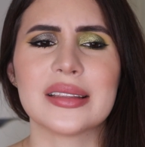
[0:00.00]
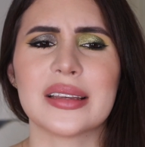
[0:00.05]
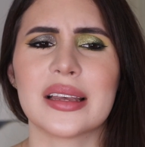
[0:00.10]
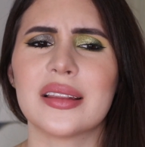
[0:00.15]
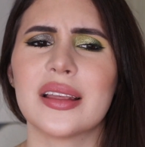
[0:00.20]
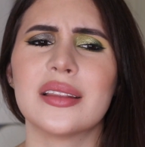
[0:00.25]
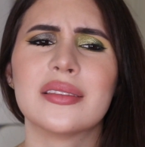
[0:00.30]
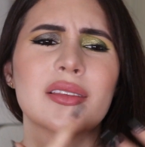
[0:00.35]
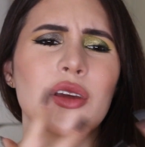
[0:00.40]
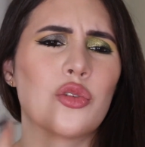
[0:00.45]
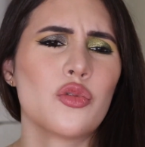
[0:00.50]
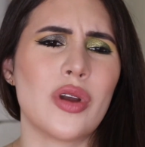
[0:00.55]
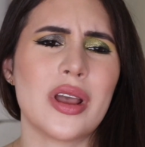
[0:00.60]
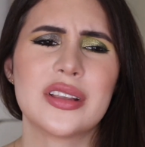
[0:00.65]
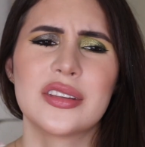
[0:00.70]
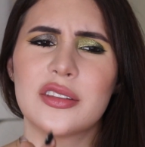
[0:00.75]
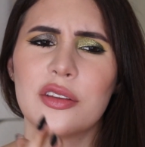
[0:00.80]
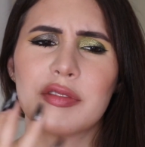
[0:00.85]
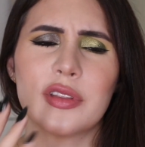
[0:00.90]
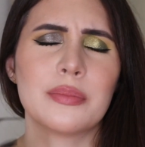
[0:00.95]
and then the
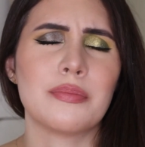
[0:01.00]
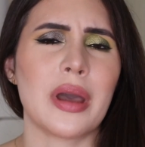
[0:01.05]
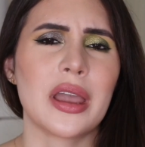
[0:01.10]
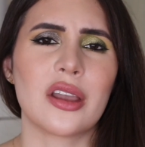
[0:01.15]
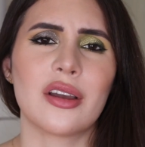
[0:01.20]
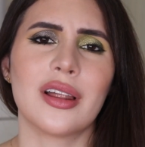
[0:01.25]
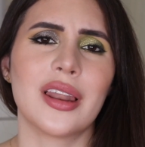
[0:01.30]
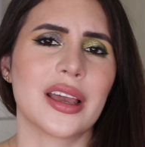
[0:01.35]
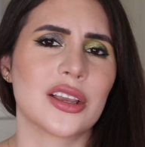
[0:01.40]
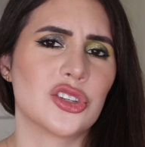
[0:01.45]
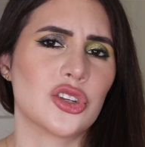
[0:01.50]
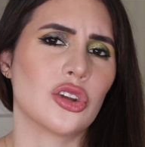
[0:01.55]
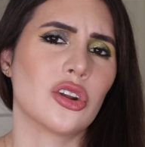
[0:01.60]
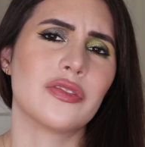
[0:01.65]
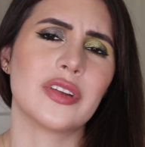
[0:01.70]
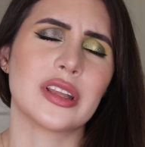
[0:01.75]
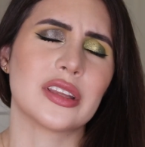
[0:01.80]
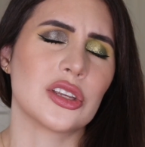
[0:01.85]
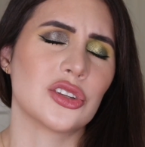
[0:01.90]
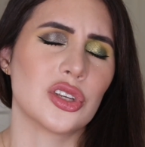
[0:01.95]
rest of my collection
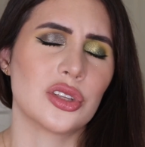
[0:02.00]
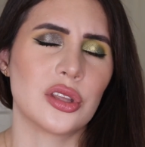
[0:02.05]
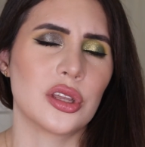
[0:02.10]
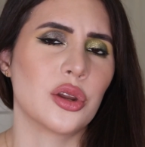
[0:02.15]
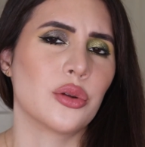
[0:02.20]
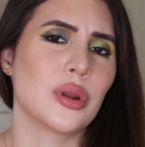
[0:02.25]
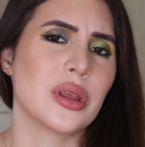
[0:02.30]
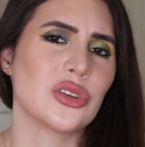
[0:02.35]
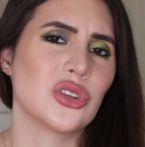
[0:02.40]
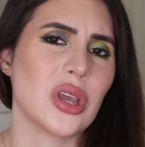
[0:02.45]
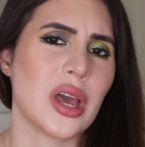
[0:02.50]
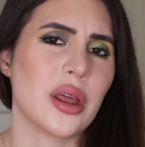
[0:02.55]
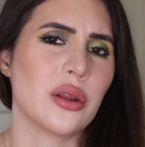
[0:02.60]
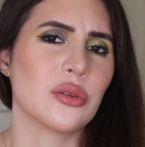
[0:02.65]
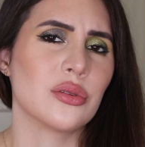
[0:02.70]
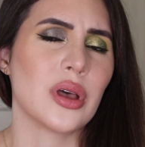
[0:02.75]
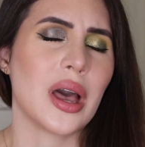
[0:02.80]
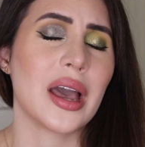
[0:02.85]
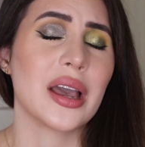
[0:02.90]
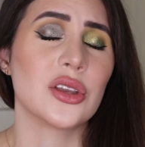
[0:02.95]
of Natasha Denona
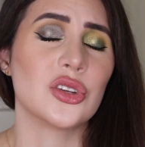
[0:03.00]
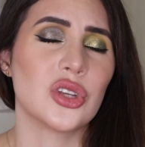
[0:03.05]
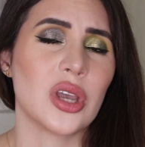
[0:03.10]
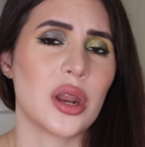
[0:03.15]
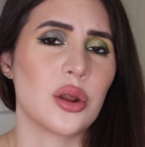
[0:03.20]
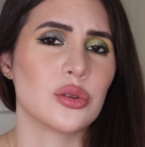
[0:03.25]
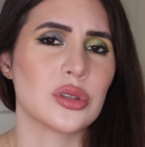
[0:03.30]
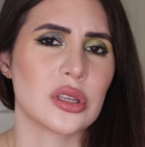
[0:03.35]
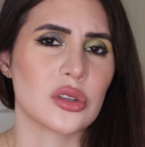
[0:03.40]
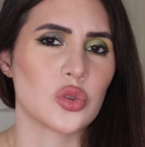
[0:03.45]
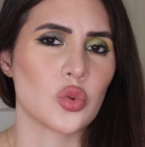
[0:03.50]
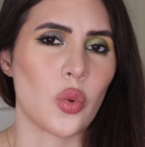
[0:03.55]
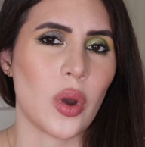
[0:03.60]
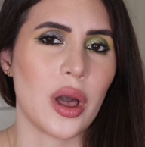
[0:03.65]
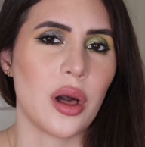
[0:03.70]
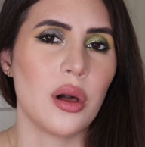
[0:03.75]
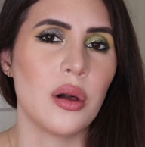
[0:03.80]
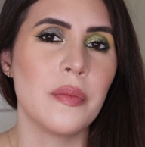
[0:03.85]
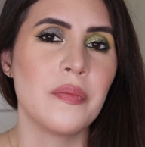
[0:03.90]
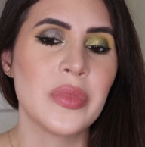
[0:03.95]
eyeshadows as
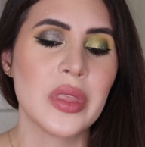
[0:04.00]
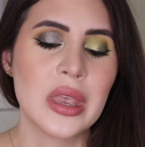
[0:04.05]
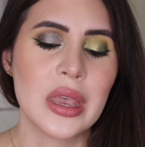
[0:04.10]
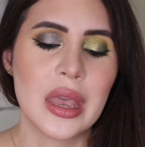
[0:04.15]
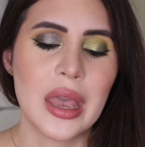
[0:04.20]
well.